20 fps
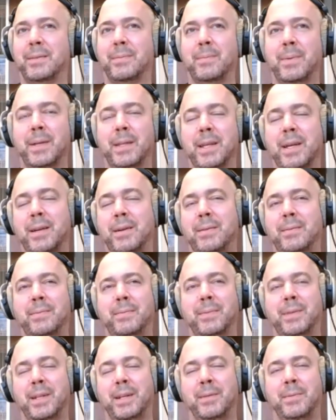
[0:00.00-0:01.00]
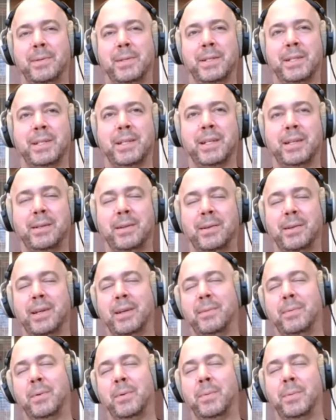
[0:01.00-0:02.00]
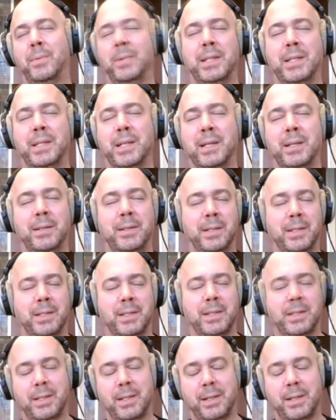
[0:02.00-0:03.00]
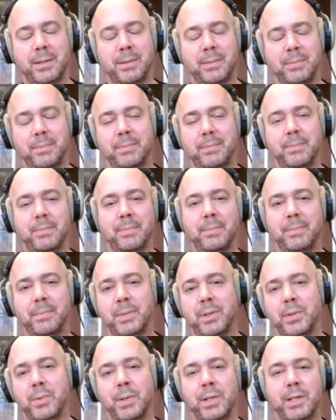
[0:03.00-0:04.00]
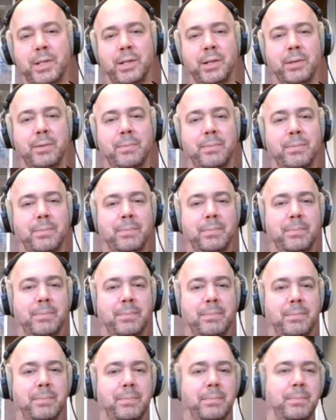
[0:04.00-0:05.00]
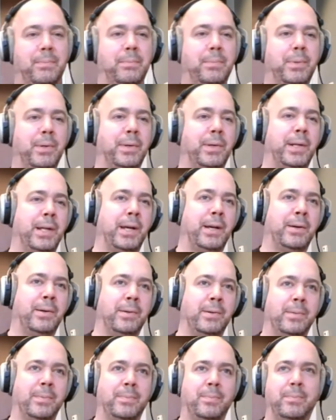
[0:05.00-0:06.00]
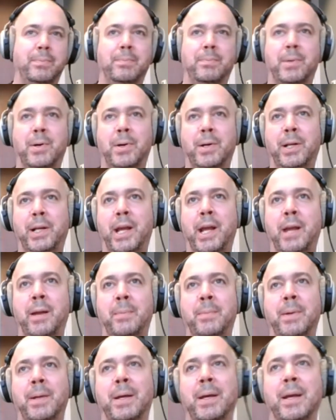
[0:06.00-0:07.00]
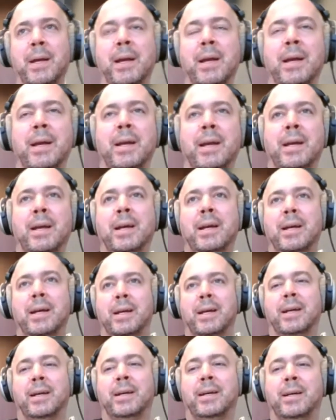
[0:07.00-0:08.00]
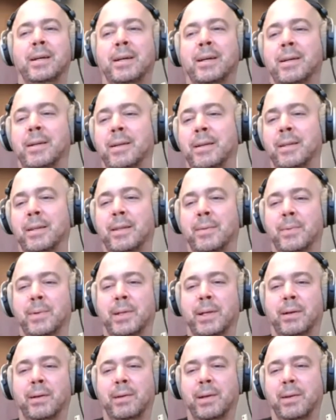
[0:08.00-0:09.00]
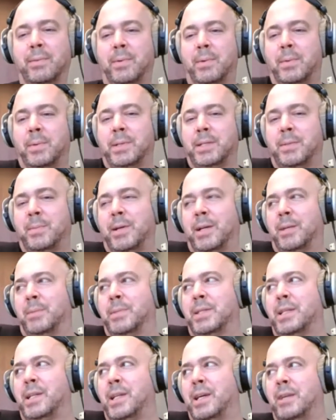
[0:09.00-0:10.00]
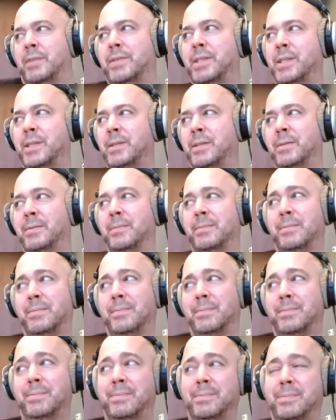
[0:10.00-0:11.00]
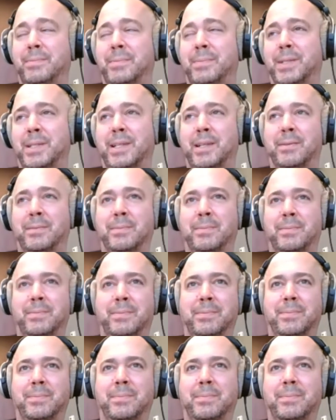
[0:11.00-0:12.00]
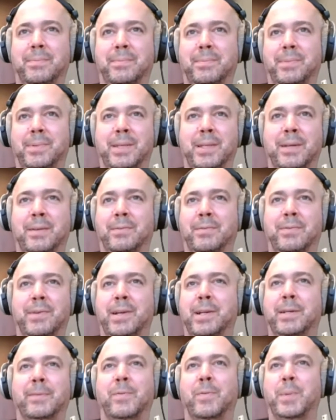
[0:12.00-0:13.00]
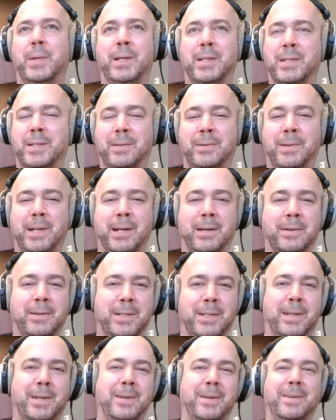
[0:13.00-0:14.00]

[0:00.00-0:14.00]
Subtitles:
but then we're just okay, well, we designed this twin stick bullet hell party game, and then we're okay, well, let's make them. Let's give them. They're fighting for pizza. Who cares?